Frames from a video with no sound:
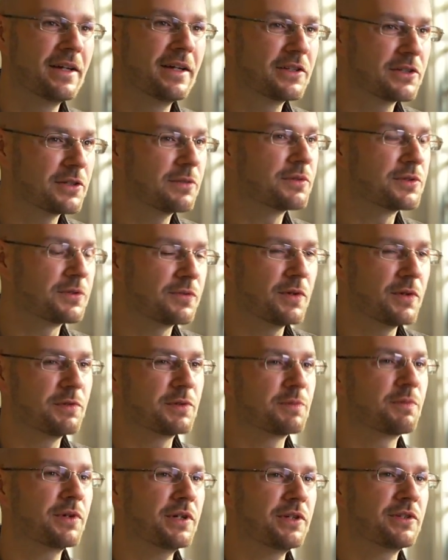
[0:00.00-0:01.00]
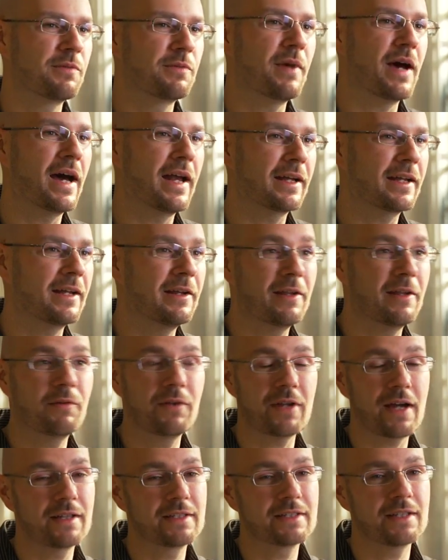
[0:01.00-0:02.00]
So it was, it was pretty dramatic. And
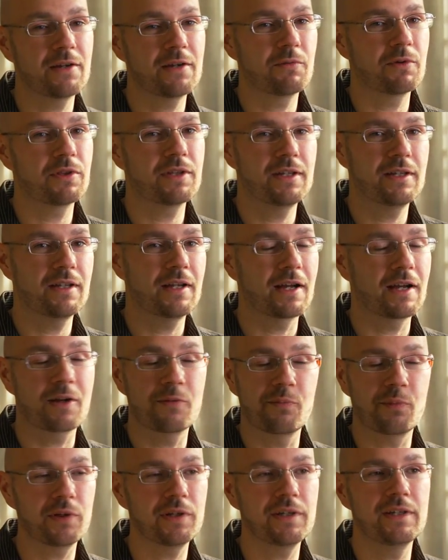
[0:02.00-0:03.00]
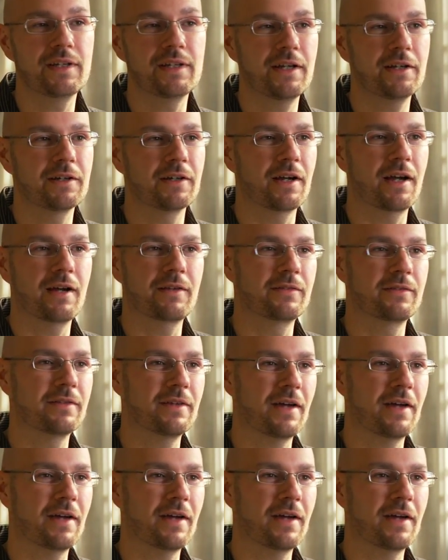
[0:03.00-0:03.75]
then I'd say within a complete year, I,